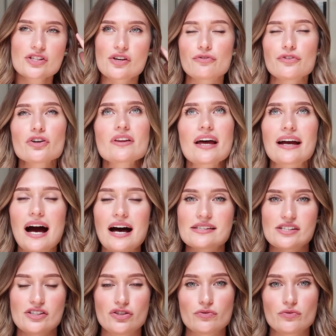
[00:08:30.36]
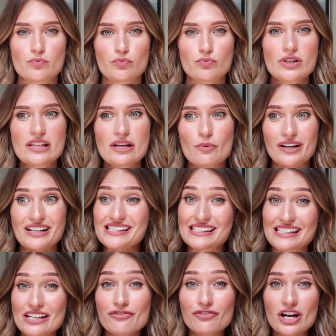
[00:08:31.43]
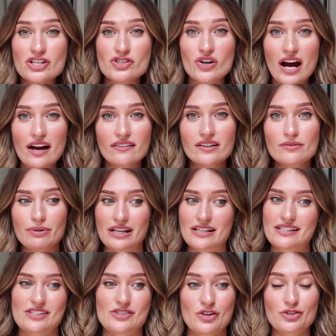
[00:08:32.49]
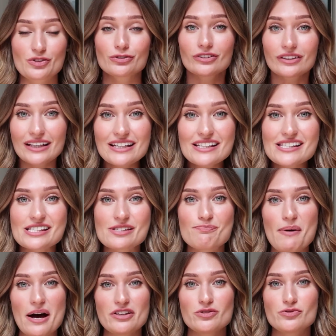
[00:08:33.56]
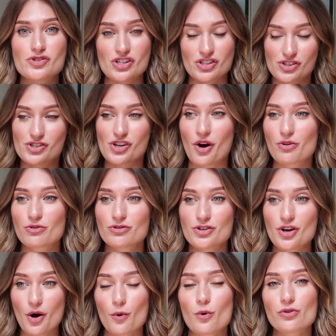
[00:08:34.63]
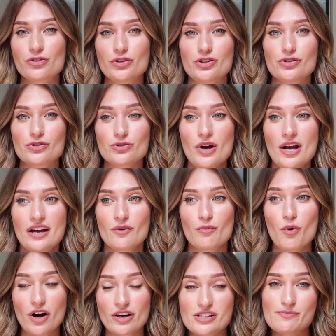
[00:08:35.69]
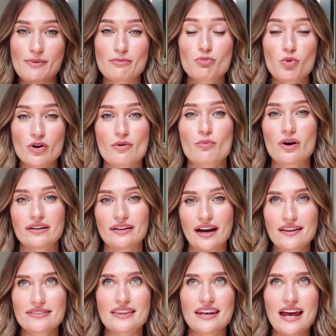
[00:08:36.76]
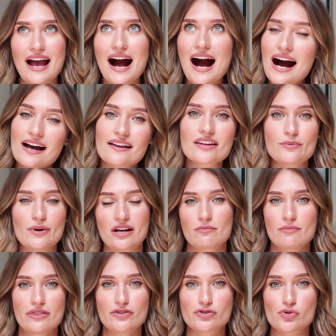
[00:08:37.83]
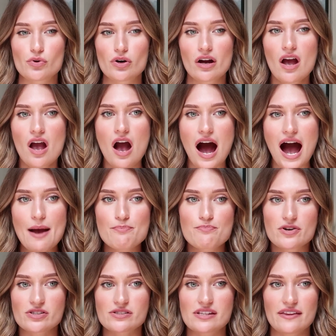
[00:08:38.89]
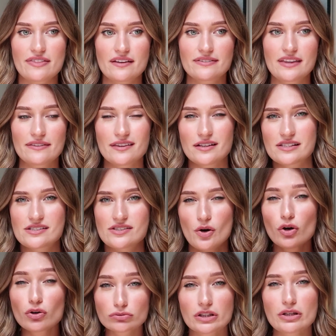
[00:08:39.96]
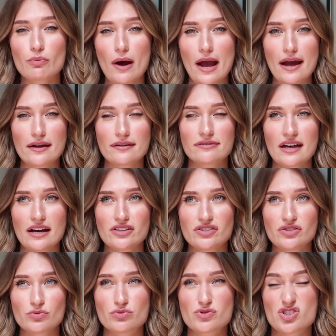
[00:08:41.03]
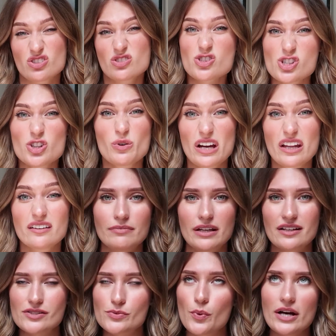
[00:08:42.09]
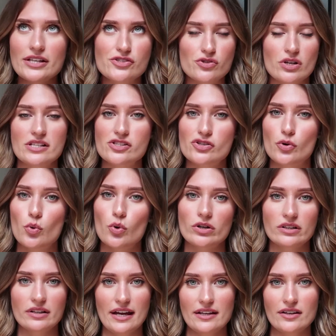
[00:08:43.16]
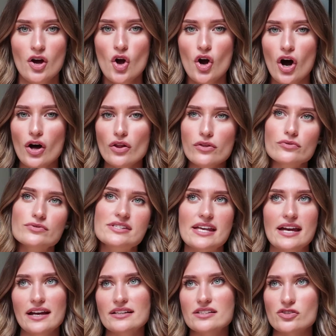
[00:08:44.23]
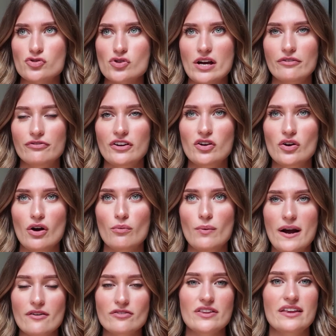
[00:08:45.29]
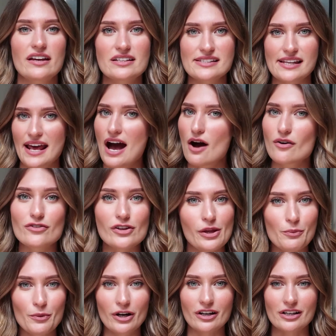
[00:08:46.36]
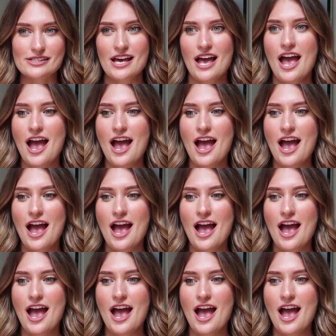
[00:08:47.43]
So if you're like us and you really want to see Fraser Island because it's on your list, but you just don't know if you want to spend more than 1 night, then I highly recommend the tour. I personally think that that's the only way that you should do it, because why stress to coordinate all those things and try to figure out where everything is and how everything works